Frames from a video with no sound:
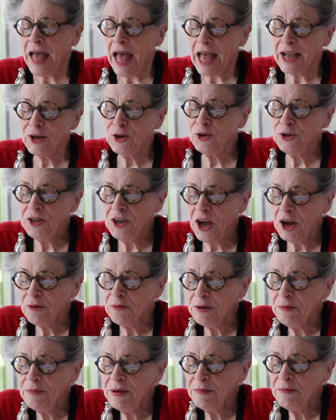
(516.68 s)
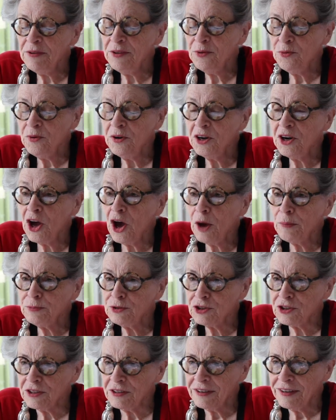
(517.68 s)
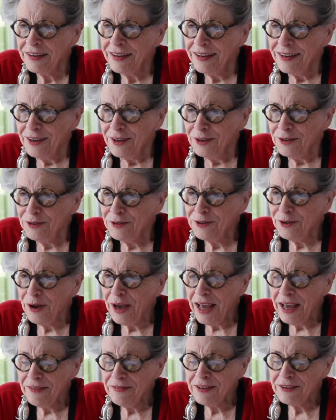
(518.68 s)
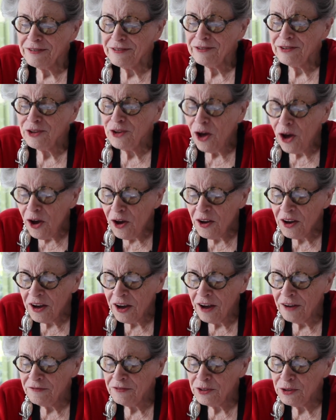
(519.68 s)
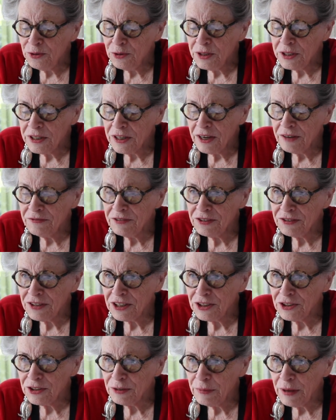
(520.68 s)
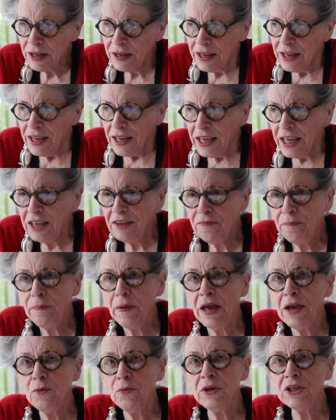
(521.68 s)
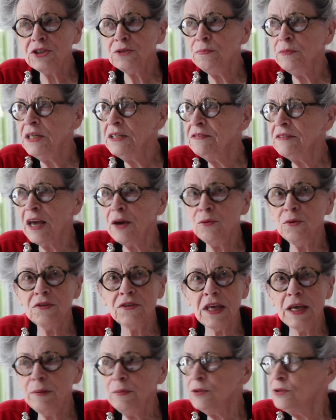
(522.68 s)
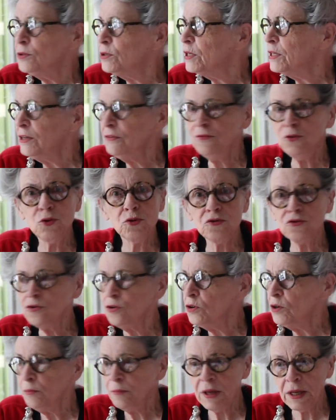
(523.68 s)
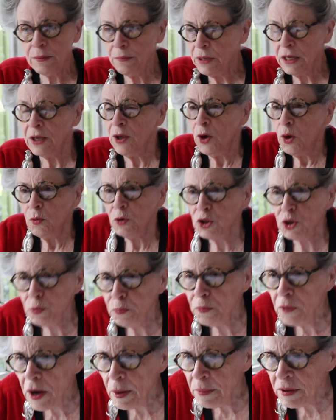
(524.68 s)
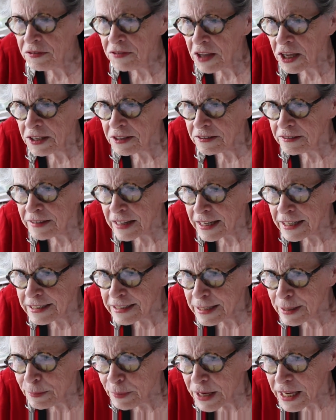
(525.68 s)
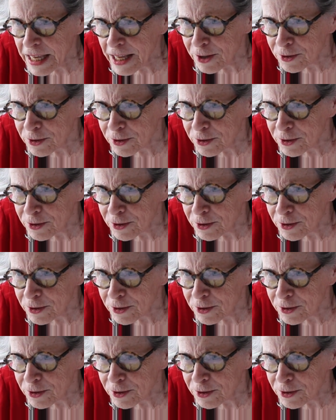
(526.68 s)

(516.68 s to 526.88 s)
I could not remember the word option. So I had this long, convoluted conversation about if by which means I was able to give you a certain amount of money, would you promise not to sell it to anybody